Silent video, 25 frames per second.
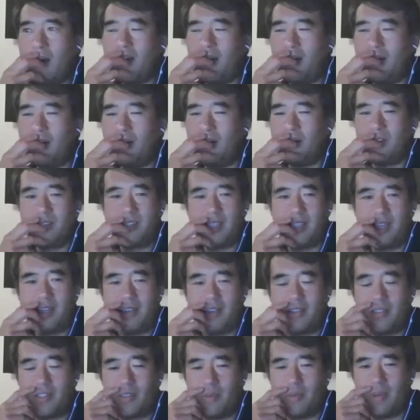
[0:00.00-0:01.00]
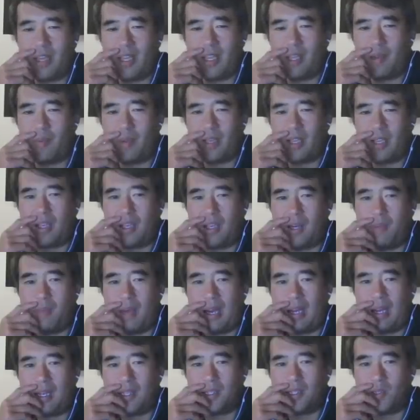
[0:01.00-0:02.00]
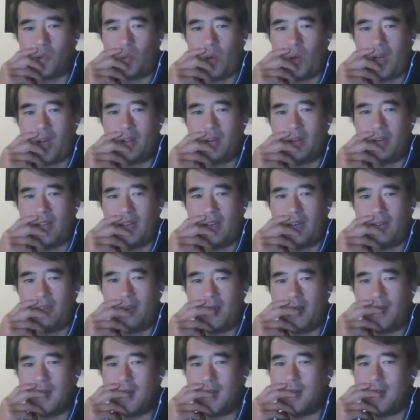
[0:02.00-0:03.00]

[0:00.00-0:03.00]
unders? The unders are making a big comeback because of weather now, right?